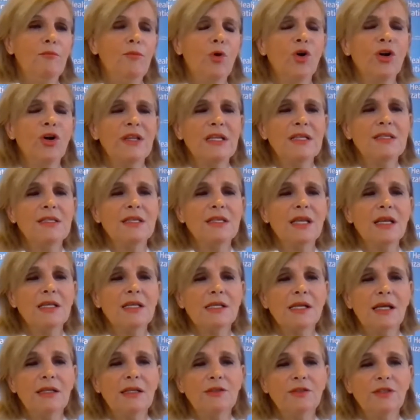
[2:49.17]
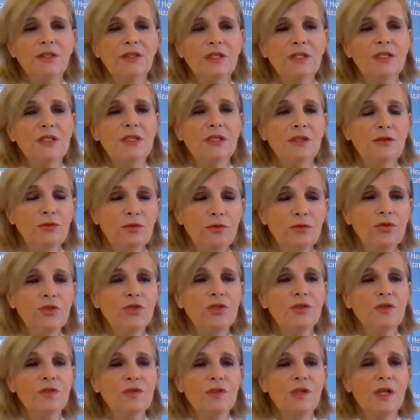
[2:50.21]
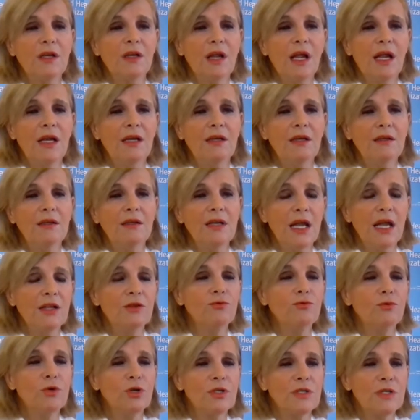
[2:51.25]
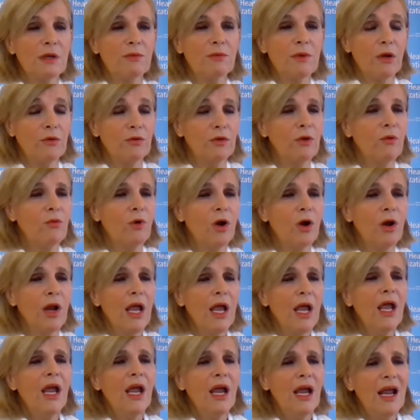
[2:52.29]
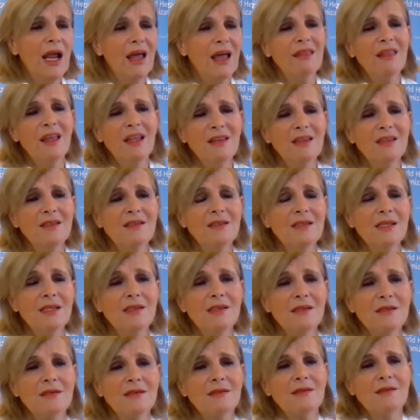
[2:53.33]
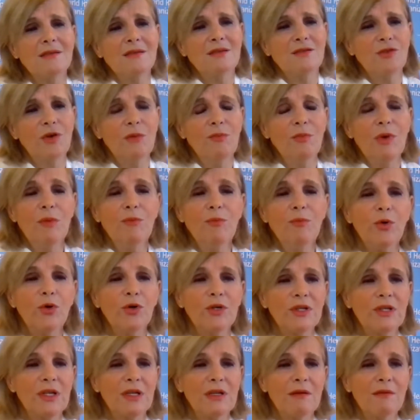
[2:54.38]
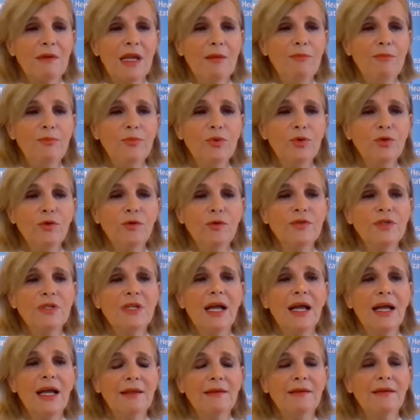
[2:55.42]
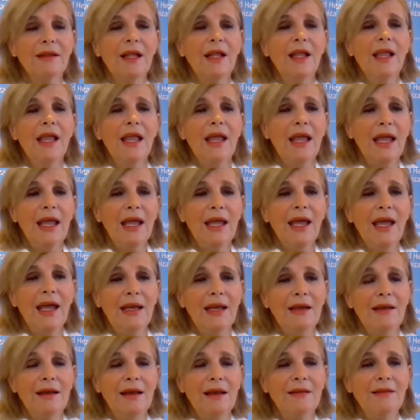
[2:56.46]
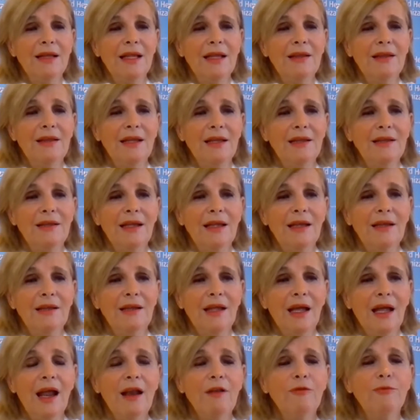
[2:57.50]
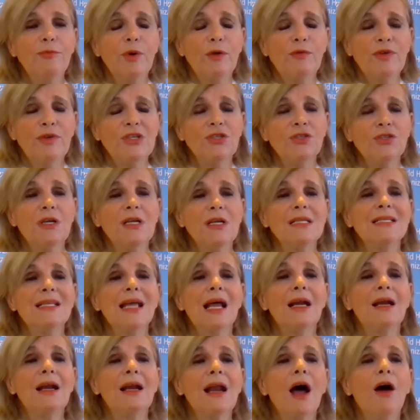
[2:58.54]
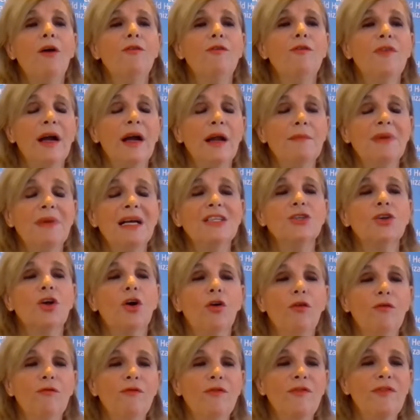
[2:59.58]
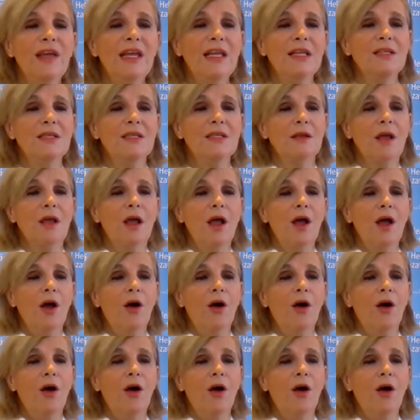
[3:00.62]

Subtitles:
more than 600 institutions and networks around the world. And I think this is extremely important. It proves that, again, the health professionals are now very much convinced